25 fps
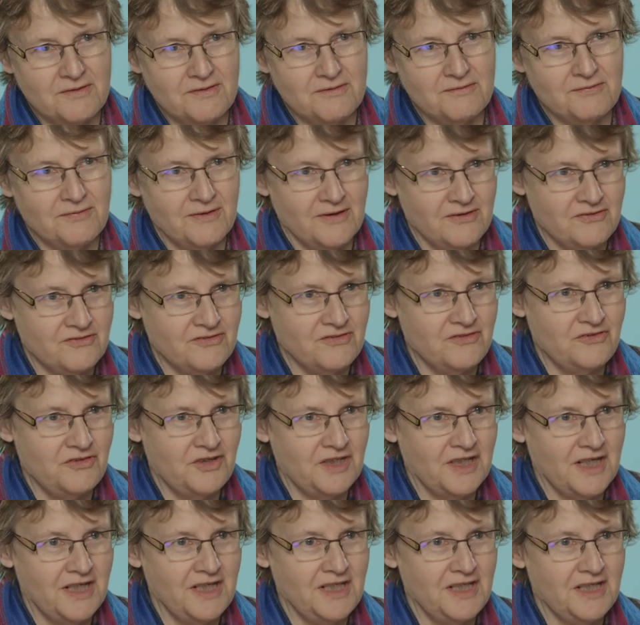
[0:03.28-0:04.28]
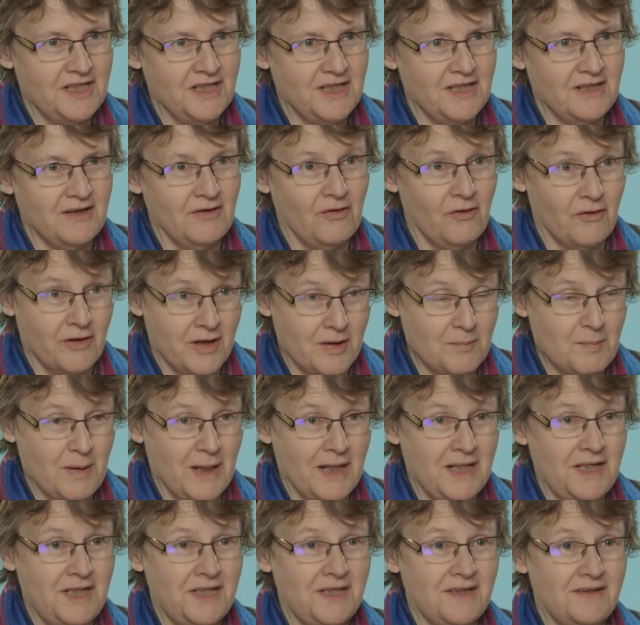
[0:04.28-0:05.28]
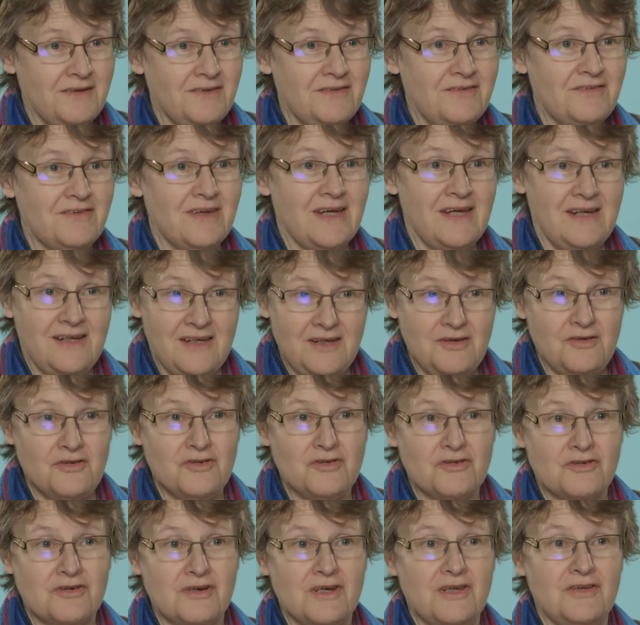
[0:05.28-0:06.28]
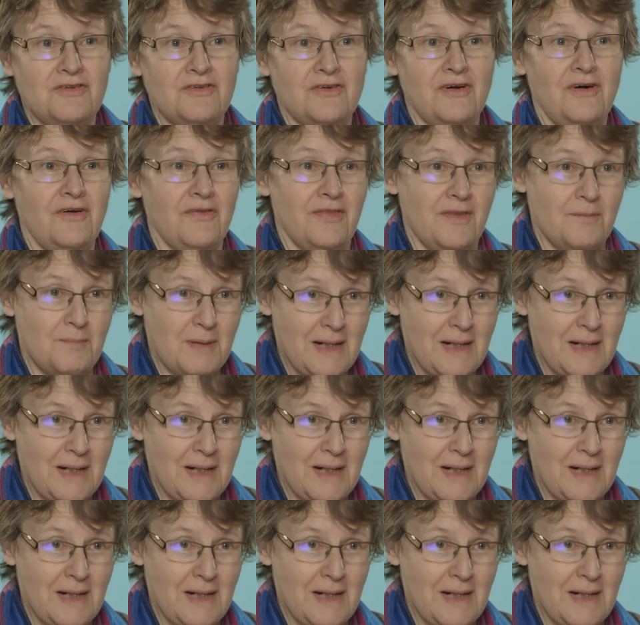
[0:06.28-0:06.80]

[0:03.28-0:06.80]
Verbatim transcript: of the fastest changing occupations and industries on the